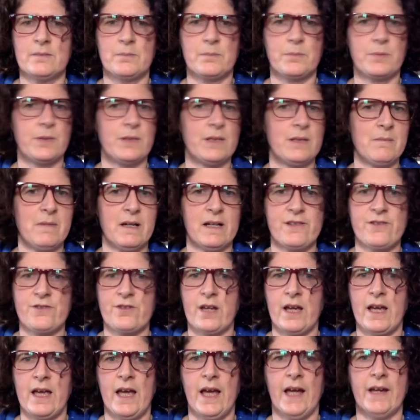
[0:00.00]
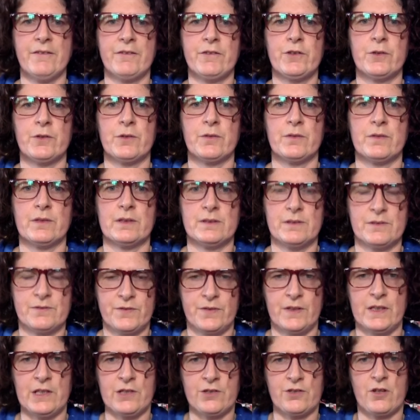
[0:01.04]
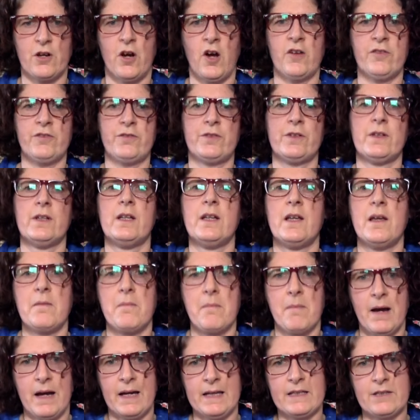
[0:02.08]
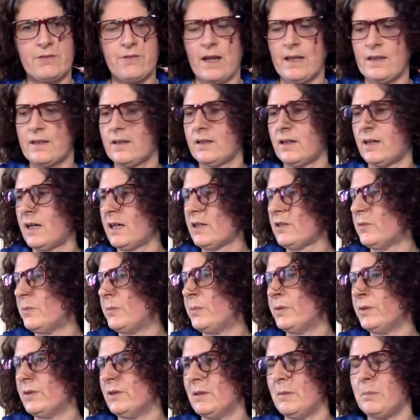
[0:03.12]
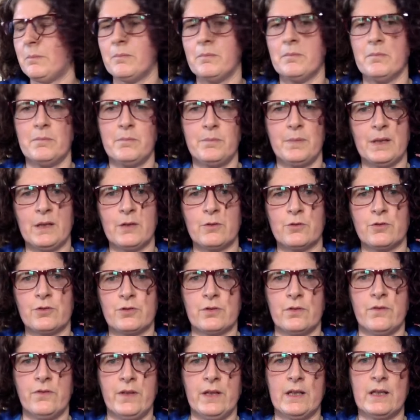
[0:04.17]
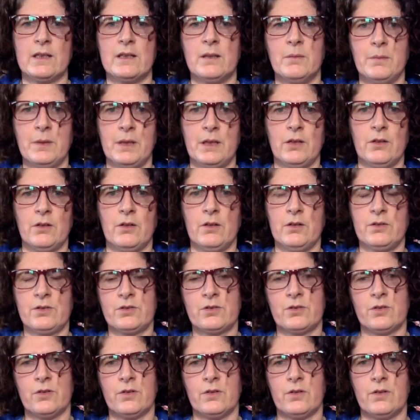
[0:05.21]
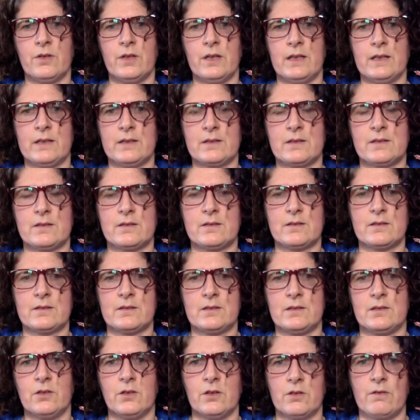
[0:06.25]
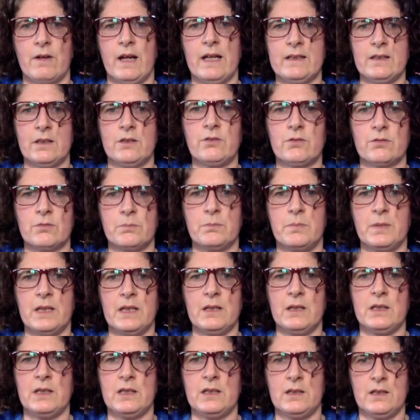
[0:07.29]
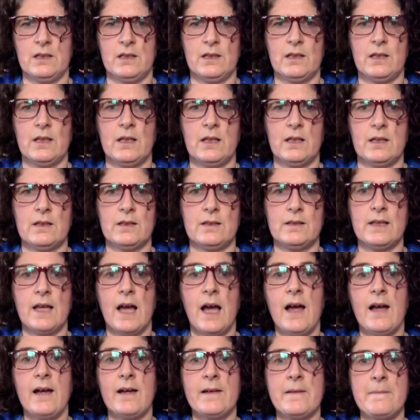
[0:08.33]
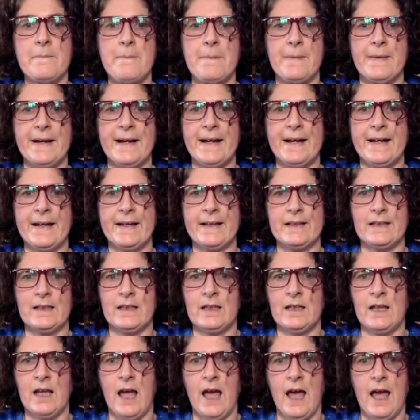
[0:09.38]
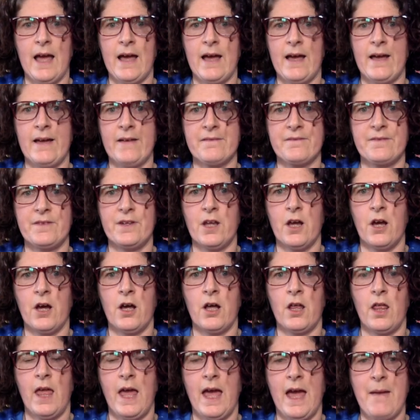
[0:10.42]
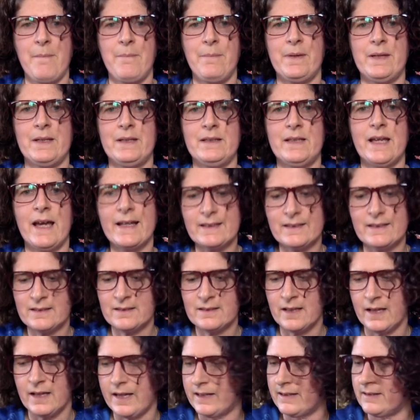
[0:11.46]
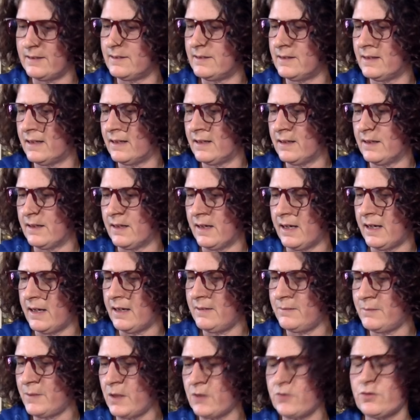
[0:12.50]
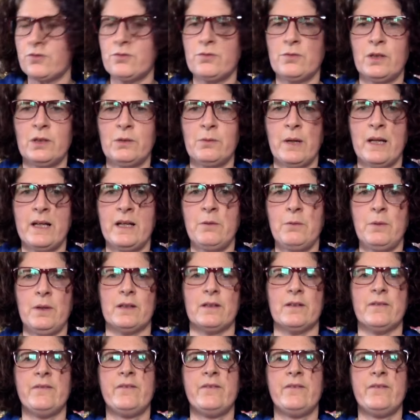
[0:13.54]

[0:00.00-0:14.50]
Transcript: pretty much, I have to finish off my thread card to put the pincushion thing in the middle, so it's ready to be done, but it have not happened yet, and I'm not sure when it will,